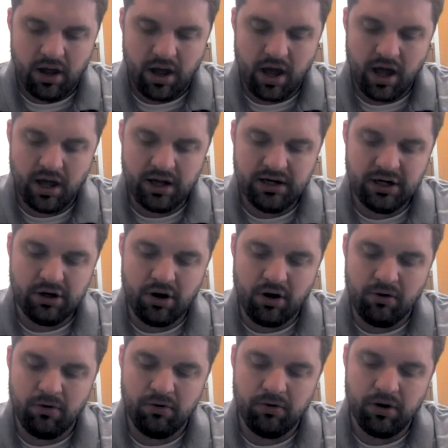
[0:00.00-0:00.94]
And you
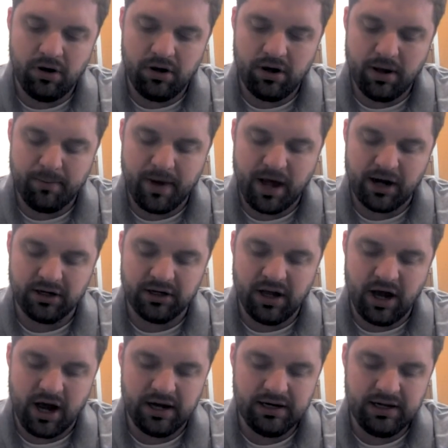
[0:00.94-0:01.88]
know about
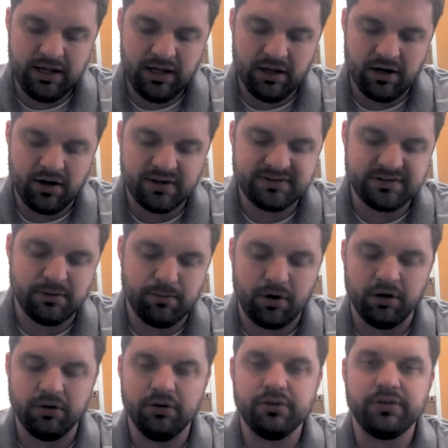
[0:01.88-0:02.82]
Gandhi and also
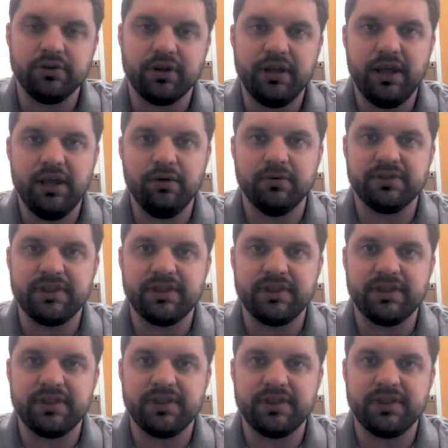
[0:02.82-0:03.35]
Martin Luther King.